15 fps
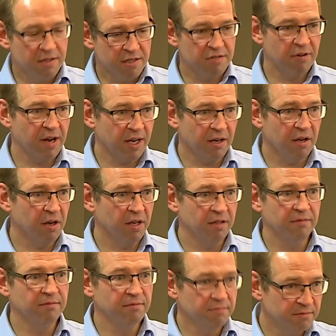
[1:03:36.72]
Direct
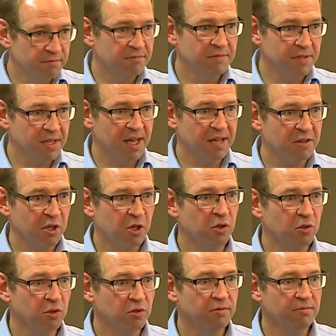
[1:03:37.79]
Line, get the
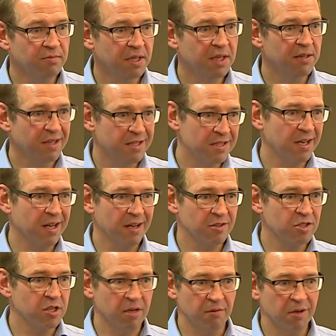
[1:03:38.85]
call, and they say,
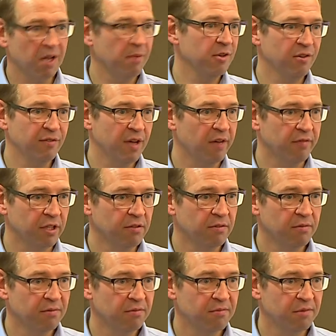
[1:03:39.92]
actually, we're coming off cover,
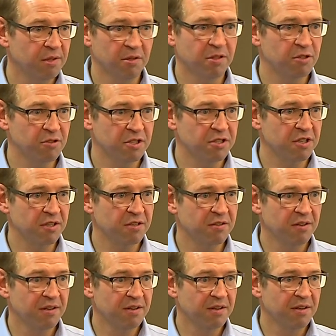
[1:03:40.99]
we're not interested.
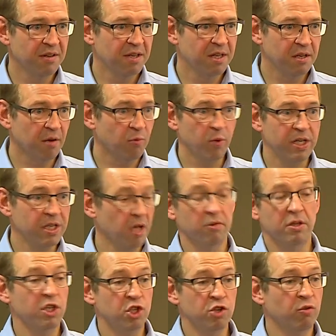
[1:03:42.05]
You know, we
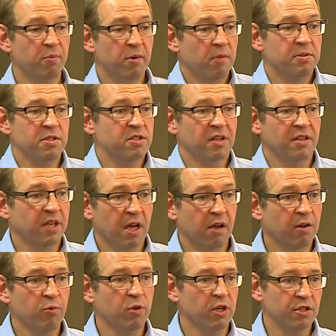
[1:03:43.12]
don't insure properties
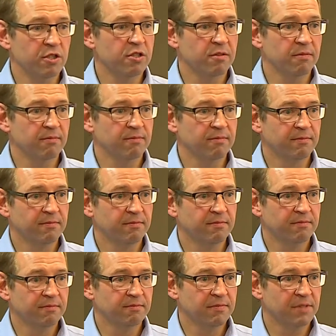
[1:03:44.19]
undergoing works.
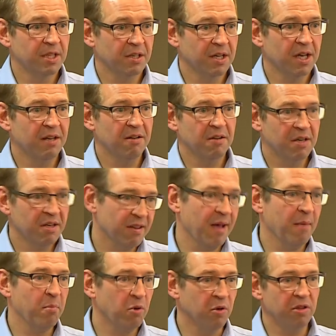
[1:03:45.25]
Okay, and at
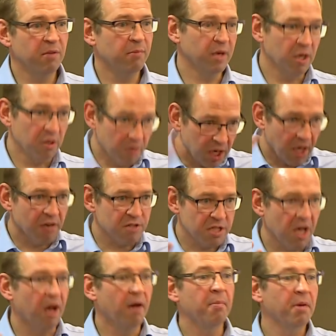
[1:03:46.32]
that point, the balloon goes
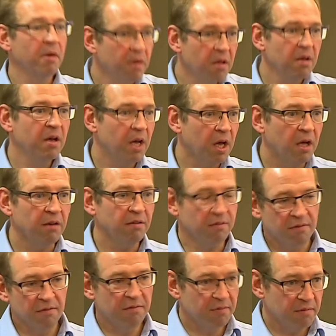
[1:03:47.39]
up,
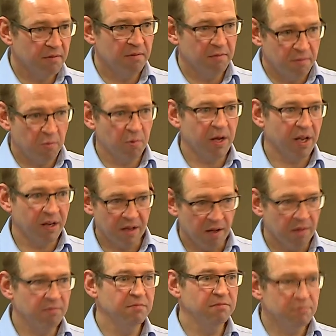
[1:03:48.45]
and we end
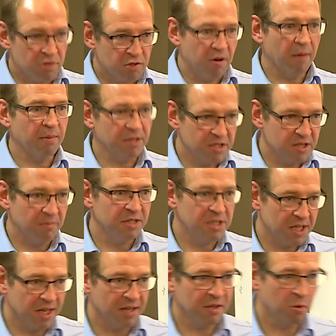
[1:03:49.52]
up scrabbling something
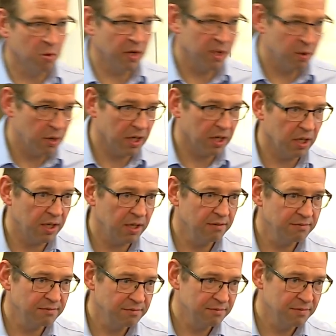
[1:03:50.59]
together quite quickly.
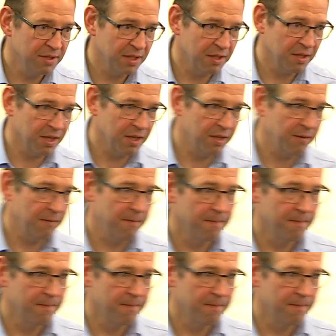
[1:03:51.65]
Okay,